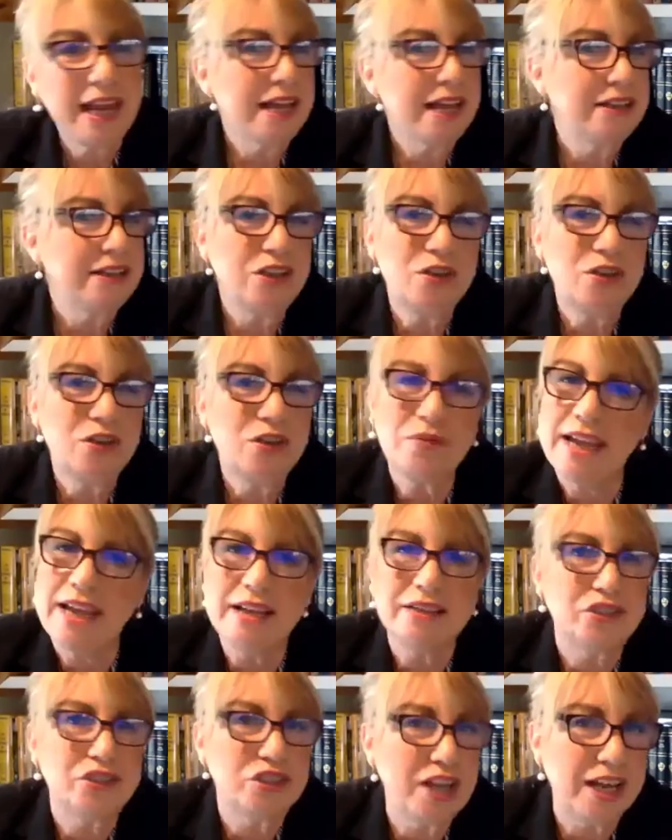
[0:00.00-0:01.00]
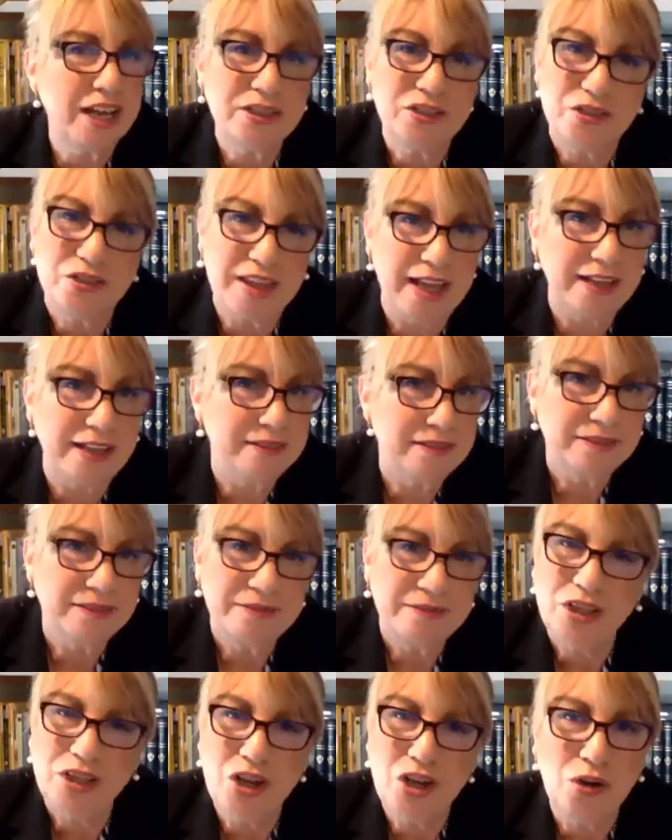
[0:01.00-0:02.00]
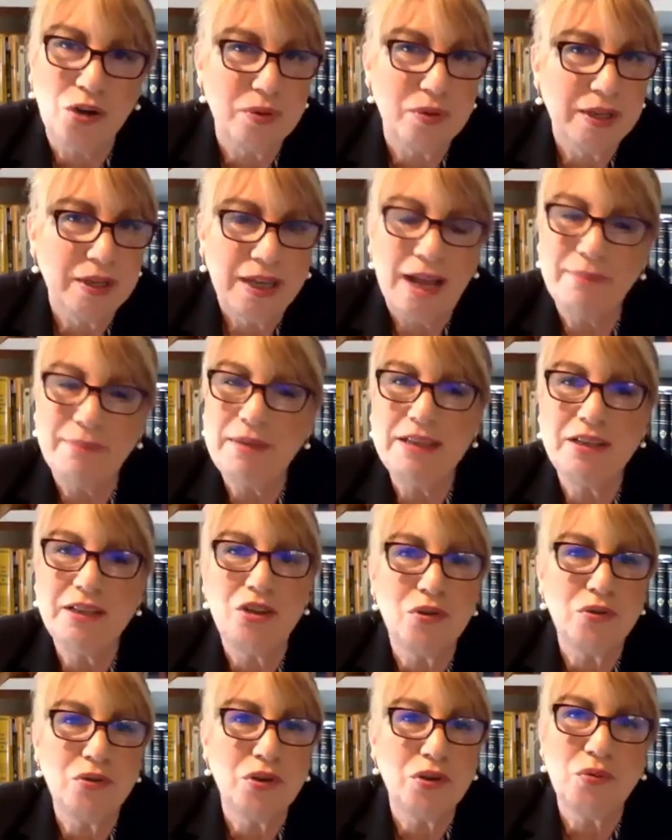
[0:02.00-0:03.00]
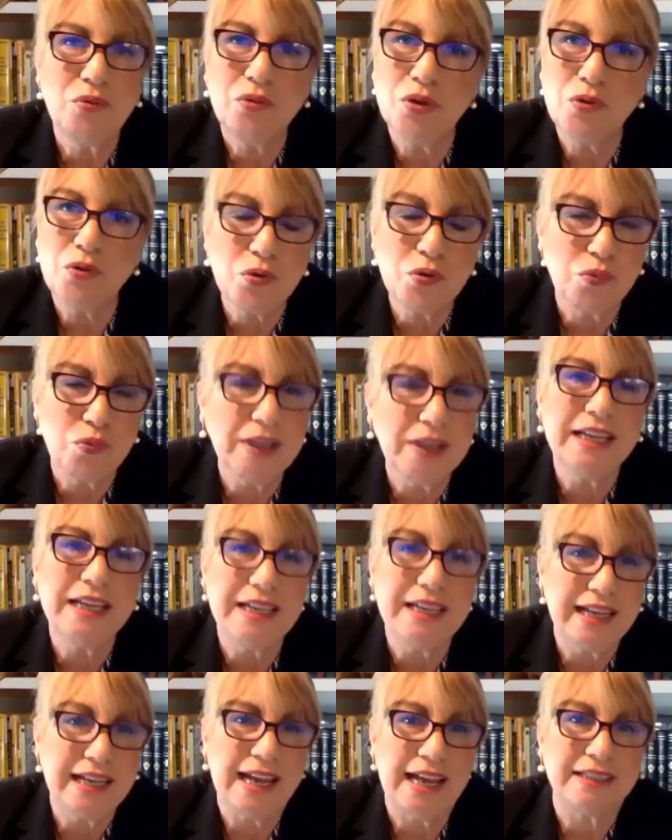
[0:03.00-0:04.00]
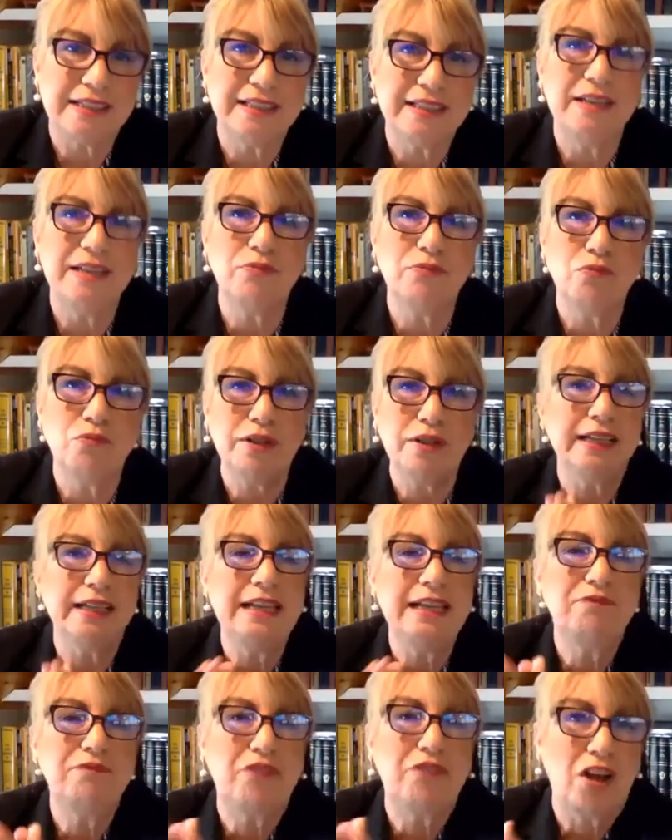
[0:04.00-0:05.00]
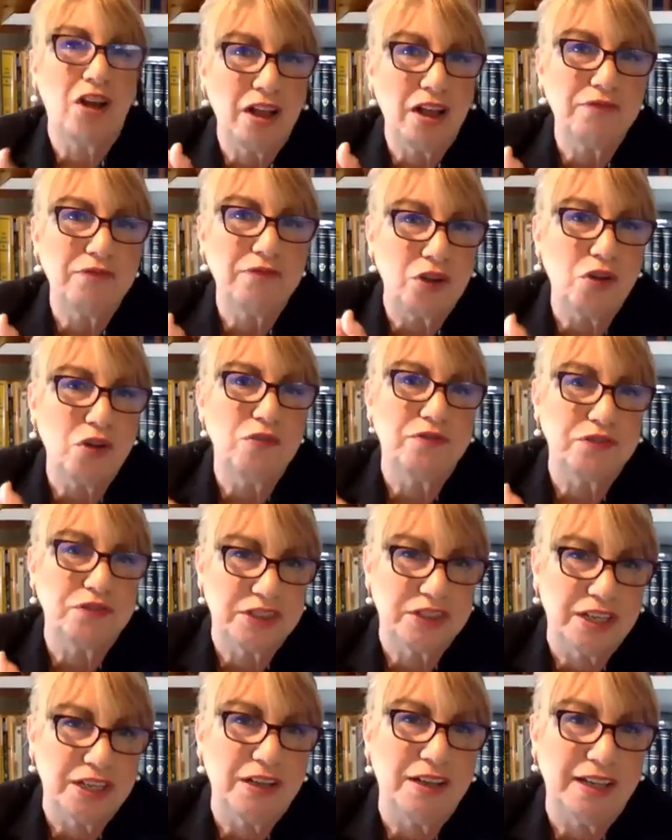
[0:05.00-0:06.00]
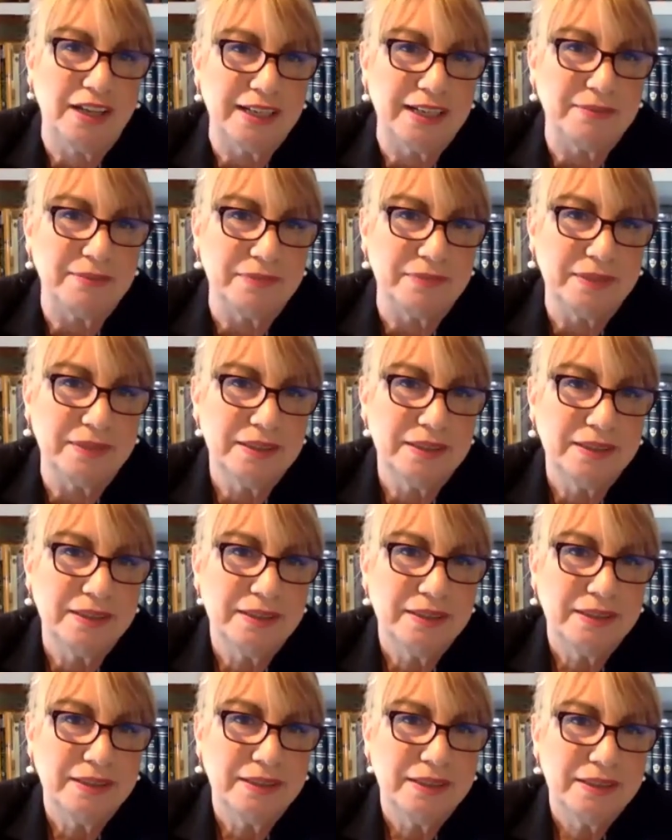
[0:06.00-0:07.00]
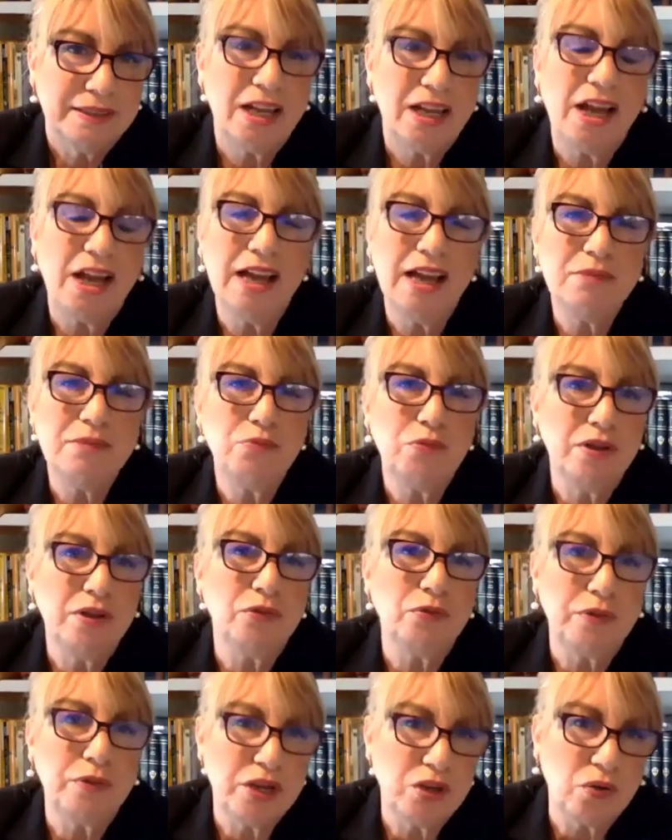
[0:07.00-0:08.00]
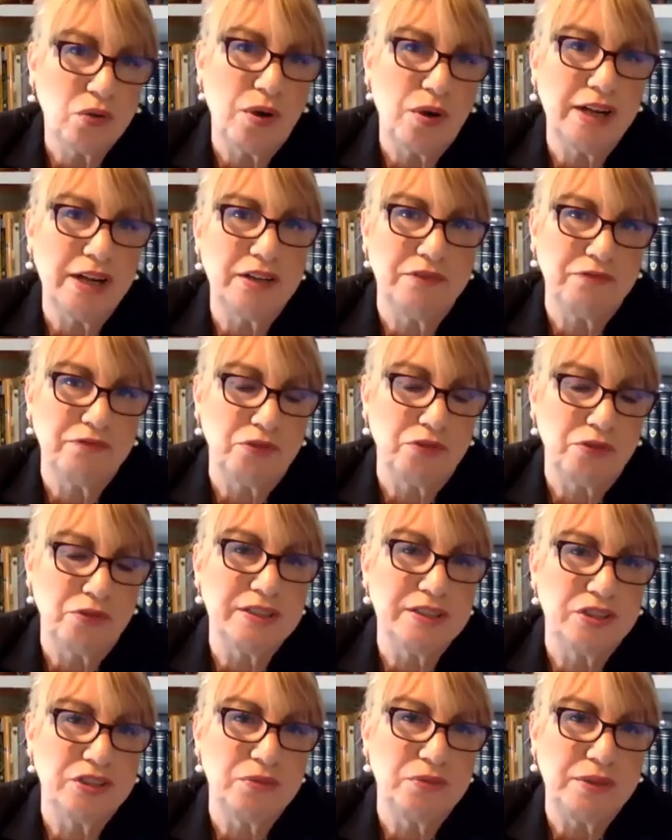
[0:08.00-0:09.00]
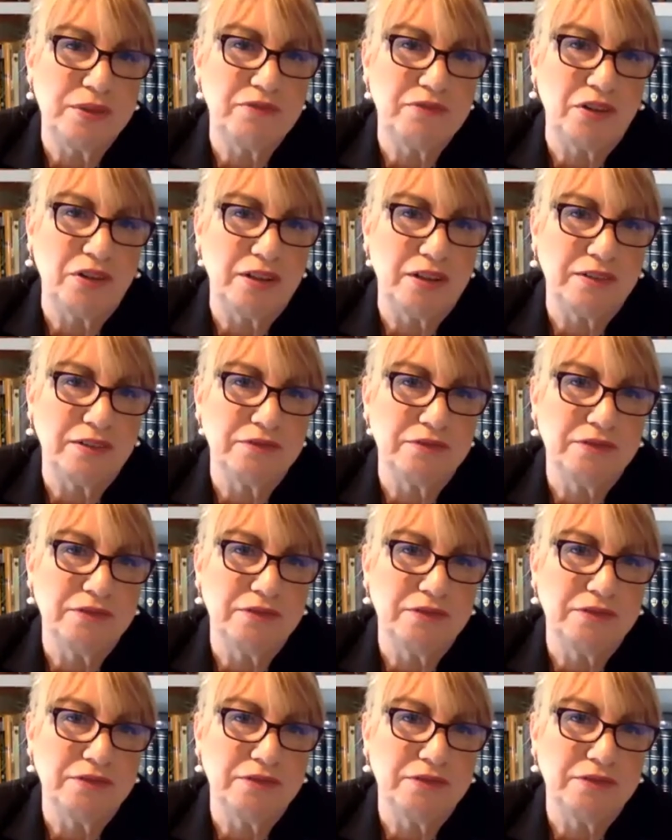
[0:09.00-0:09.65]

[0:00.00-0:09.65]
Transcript: you can't change that. You know, yeah. I mean, you really can't. It will evolve over time. Time will require for it to evolve.